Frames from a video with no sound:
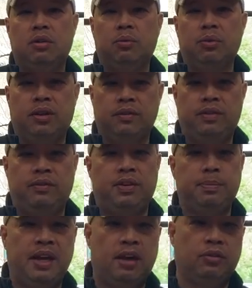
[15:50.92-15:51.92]
with the 50
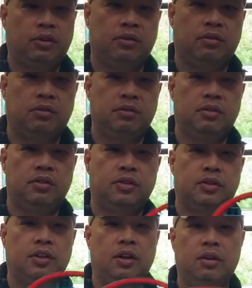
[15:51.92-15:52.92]
pounder.
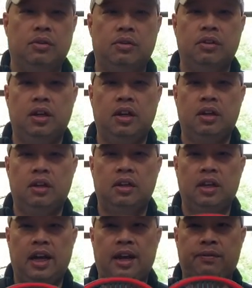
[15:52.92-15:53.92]
So
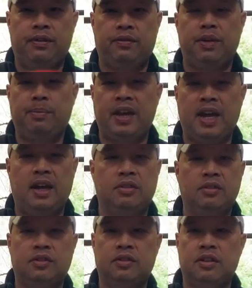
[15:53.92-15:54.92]
at 50
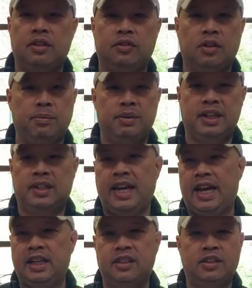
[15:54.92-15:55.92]
pounds, it's going to be the
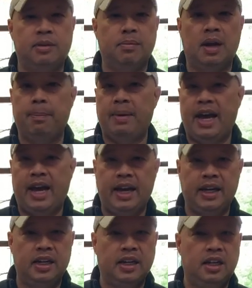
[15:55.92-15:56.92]
tightest in my
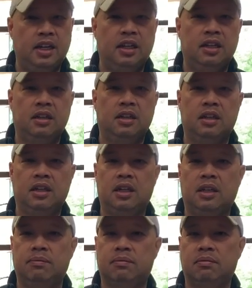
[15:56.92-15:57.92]
bag.
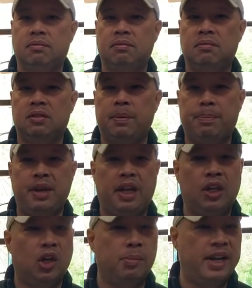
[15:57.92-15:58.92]

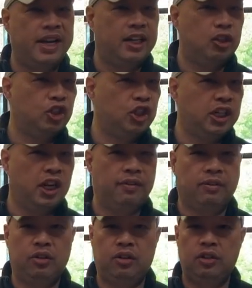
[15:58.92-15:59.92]
Depending on my energy
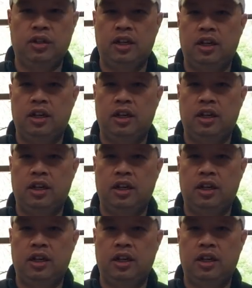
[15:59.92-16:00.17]
level,